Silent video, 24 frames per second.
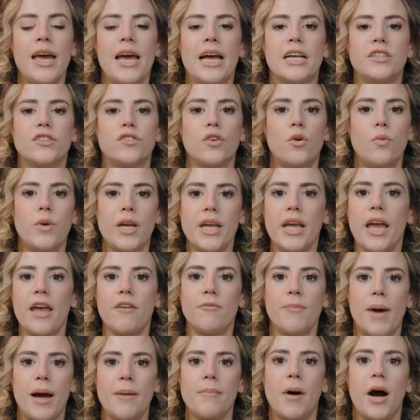And so we gave
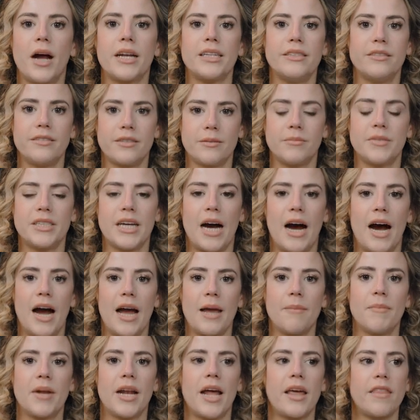my body some
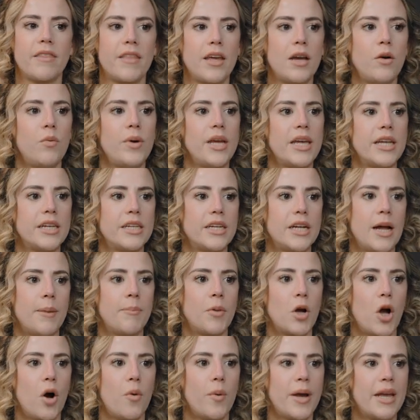time. And I think we ended
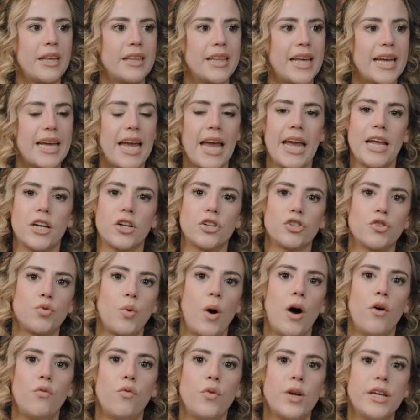up going like eight or
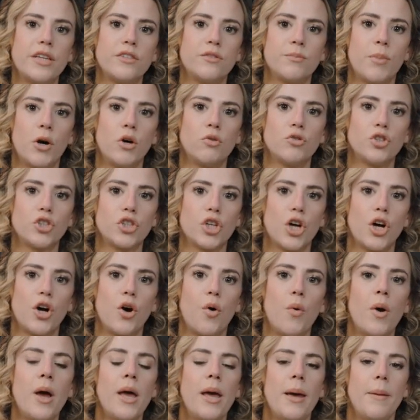twelve weeks
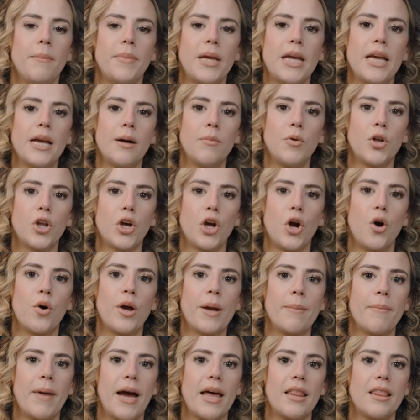post-show, being able to go
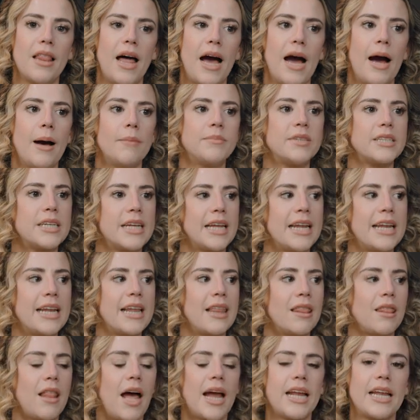get my labs, and again,
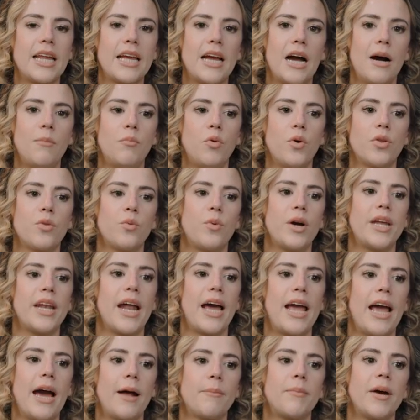lining up with when
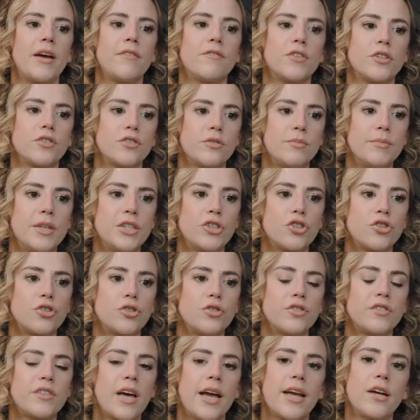I had my first
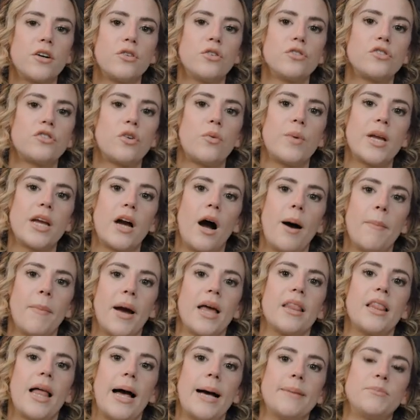menstrual cycle. So we got
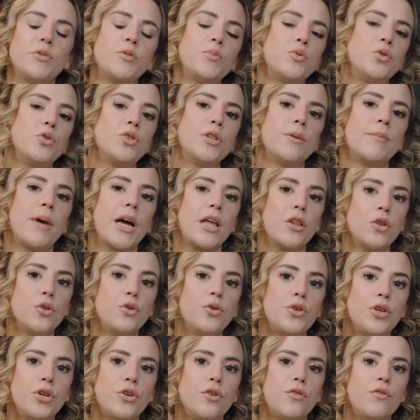my labs pulled in my
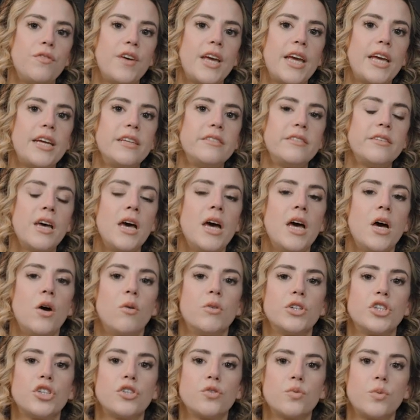luteal phase,
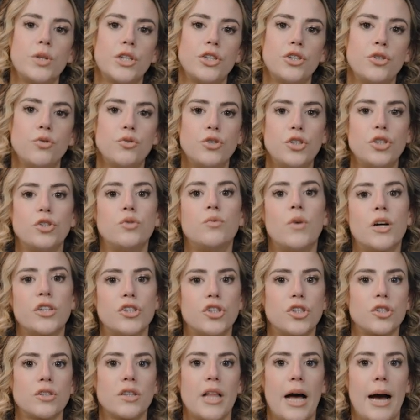which is when you do
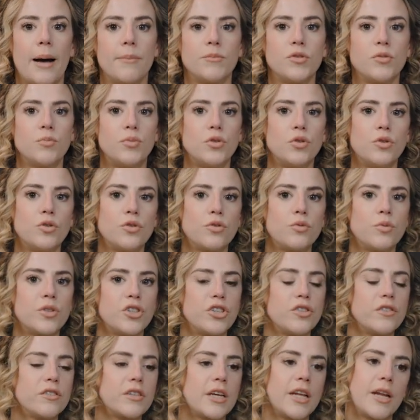want your labs pulled,
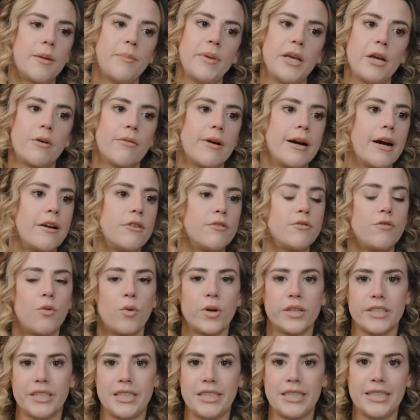which is going to be around
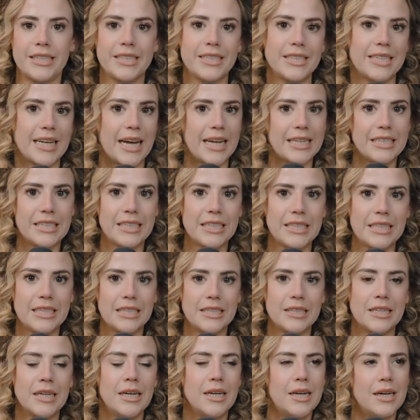fourteen to
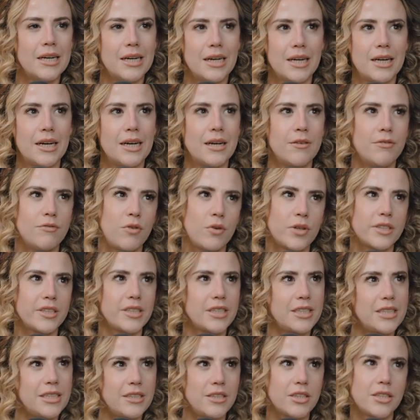nineteen, uh,
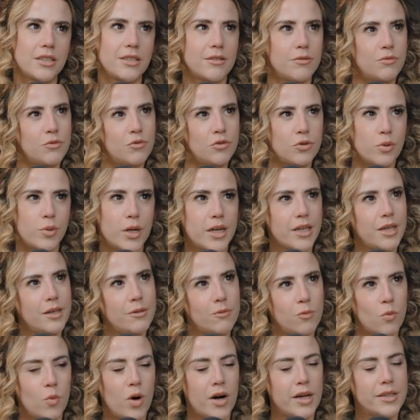fourteen to
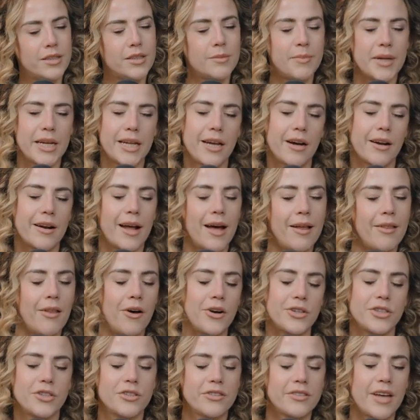twenty-one, depending on how
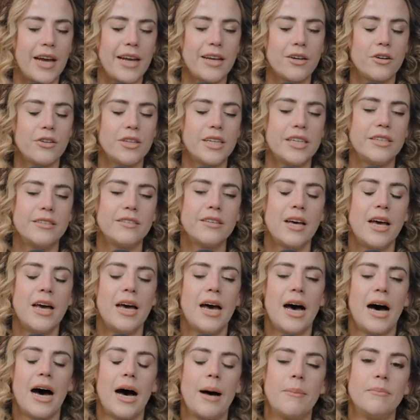long your cycle is,
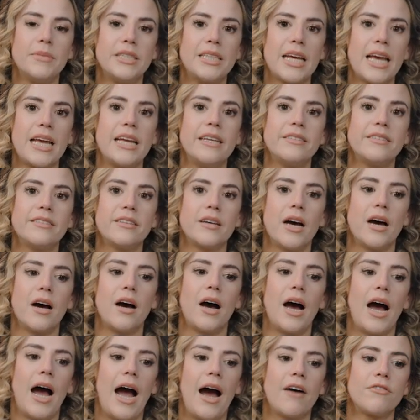um, days
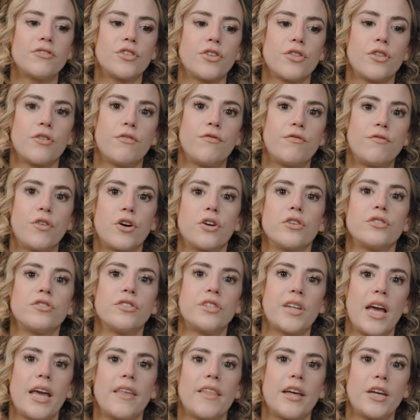after the
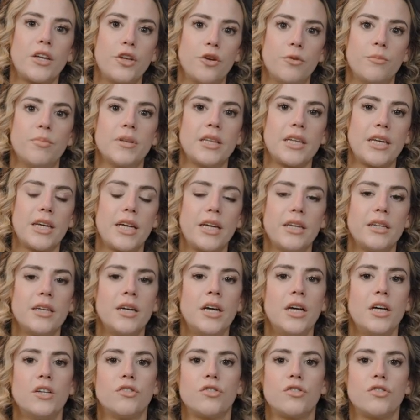first day that you bleed.